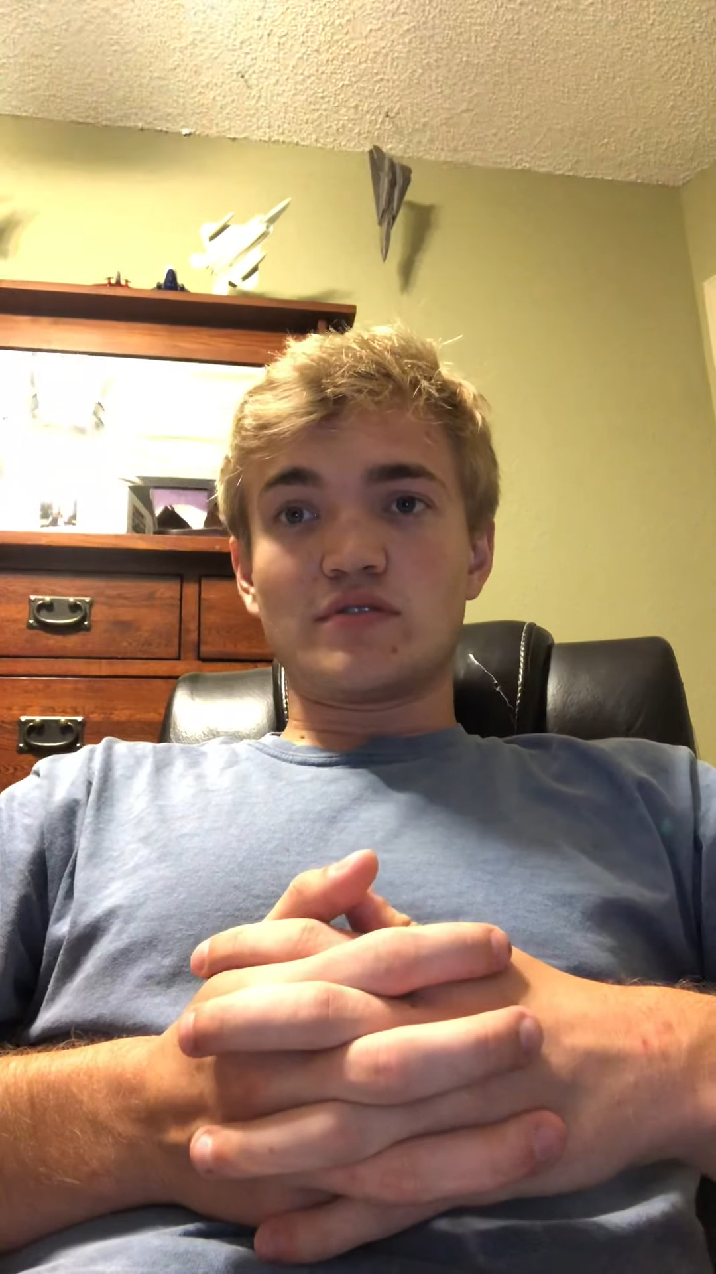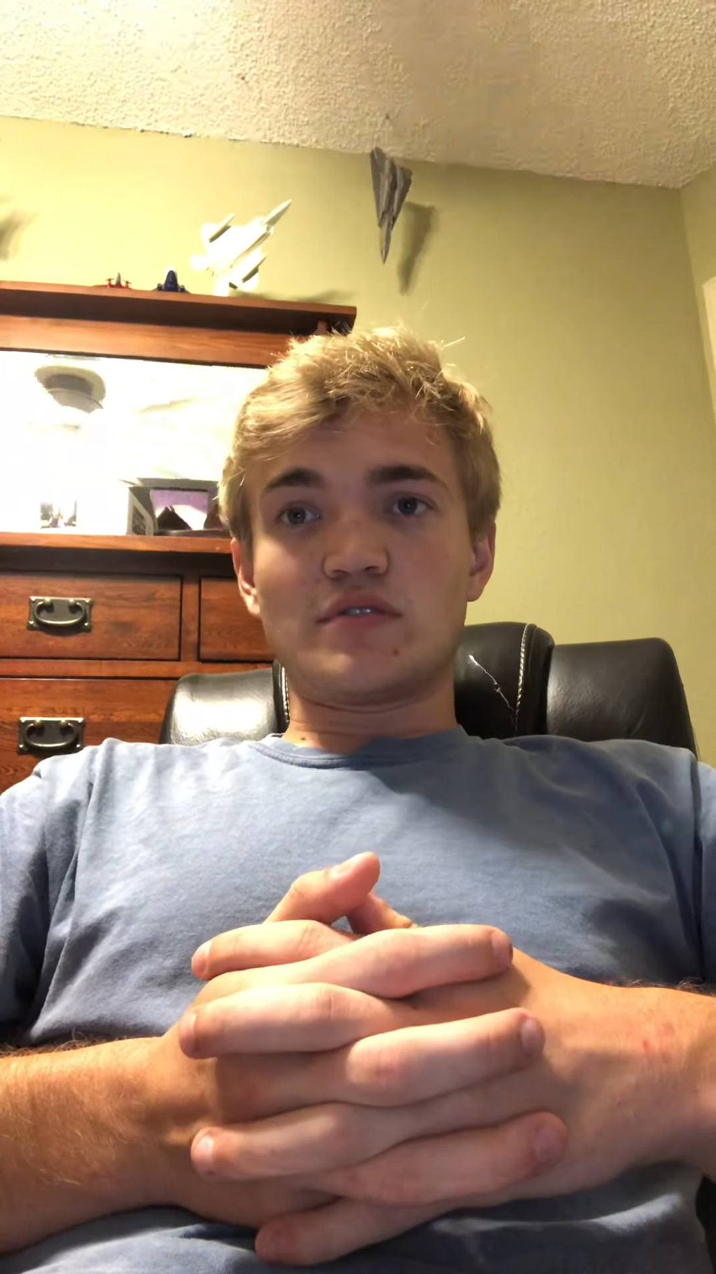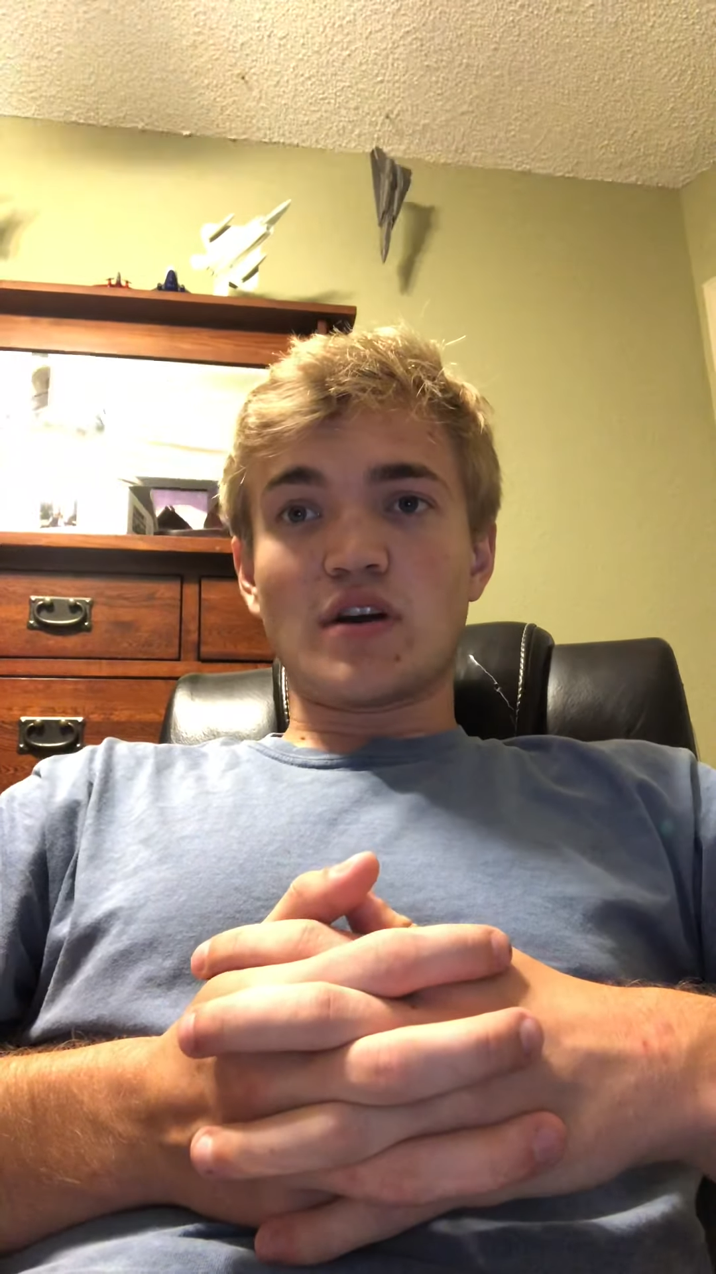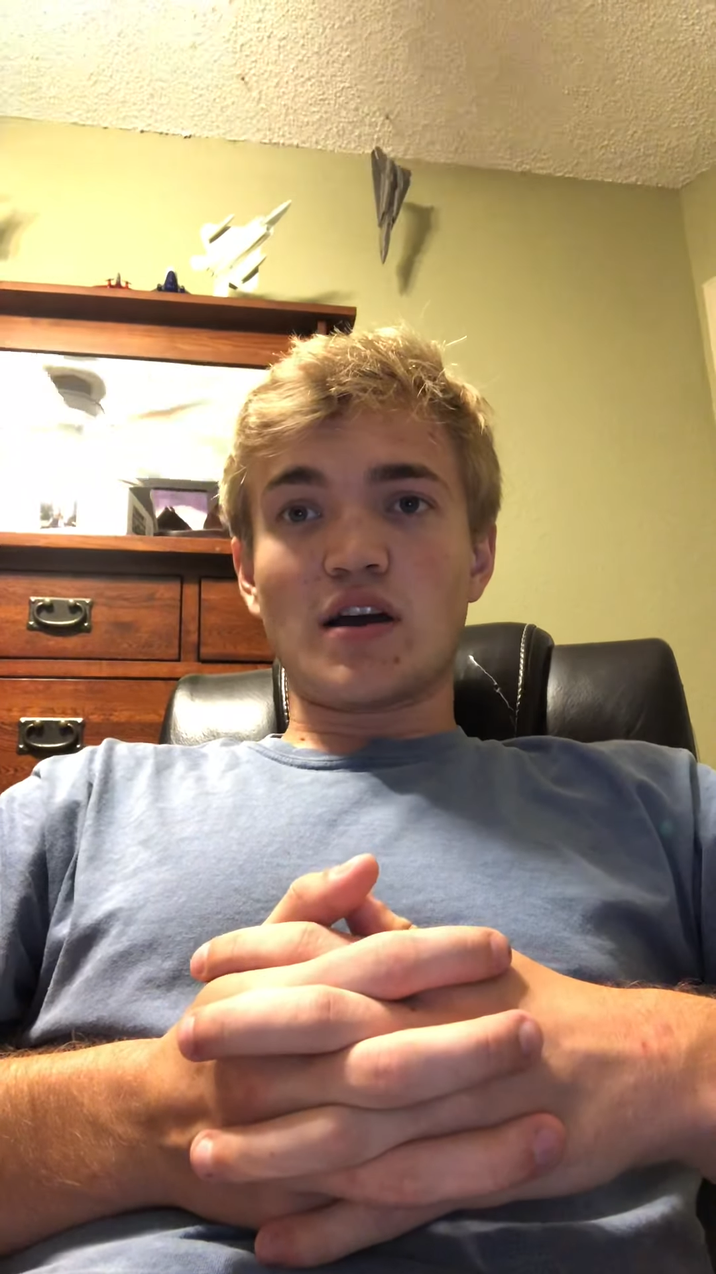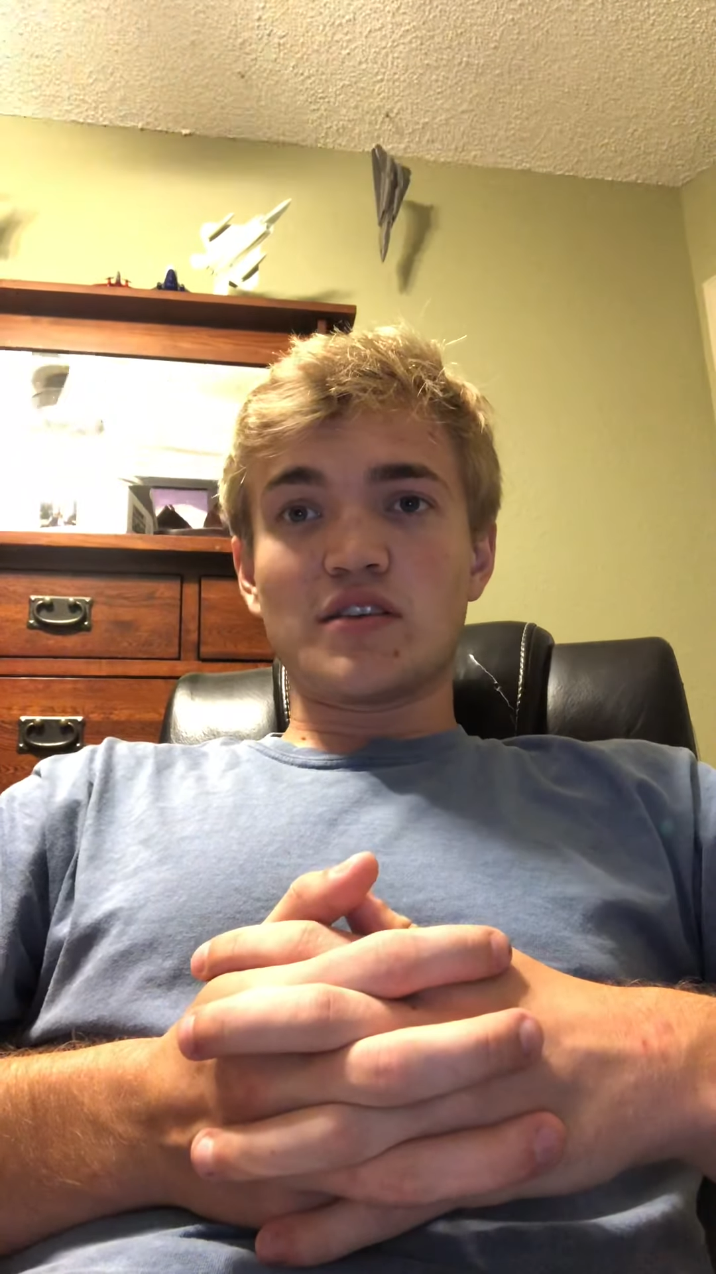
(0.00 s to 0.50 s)

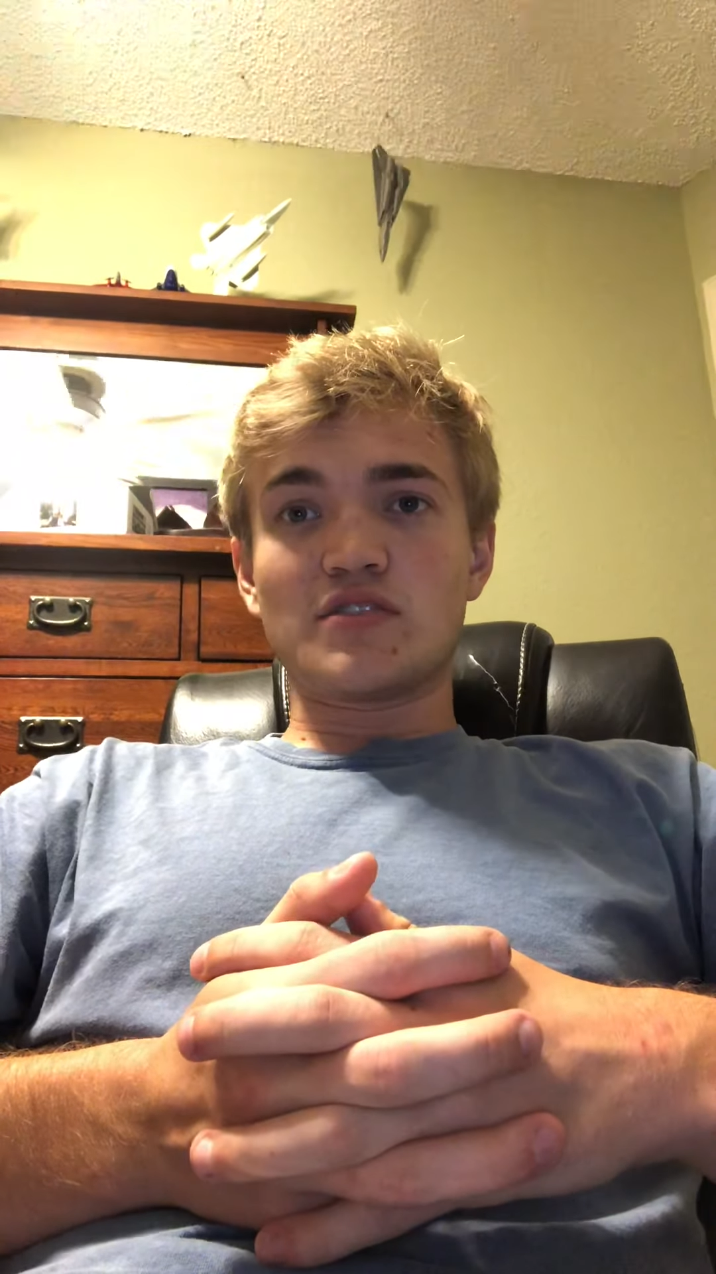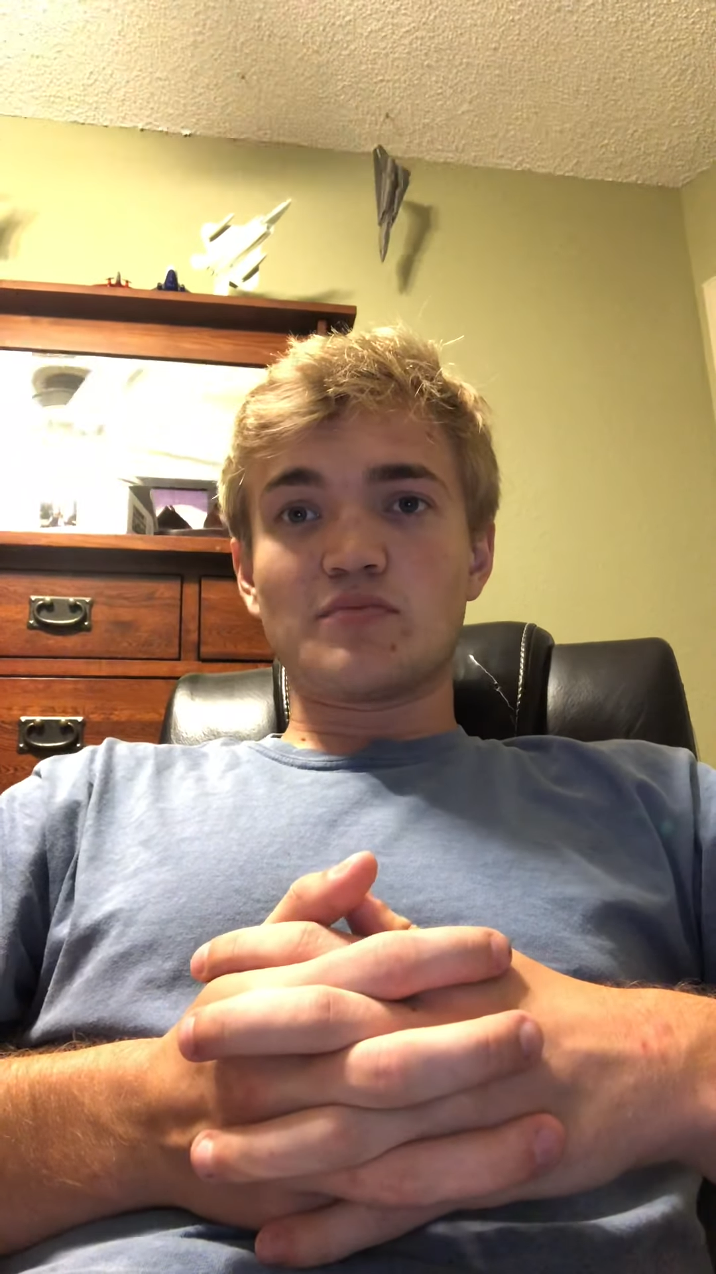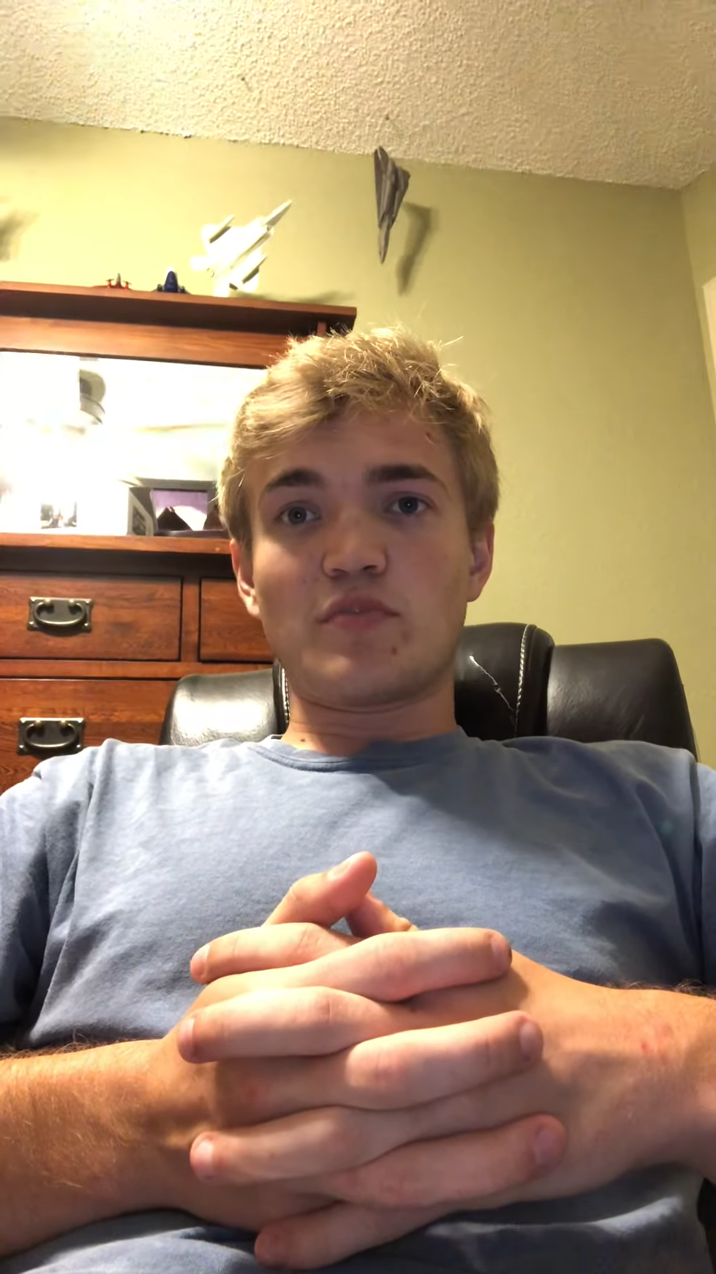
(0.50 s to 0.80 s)
TAWS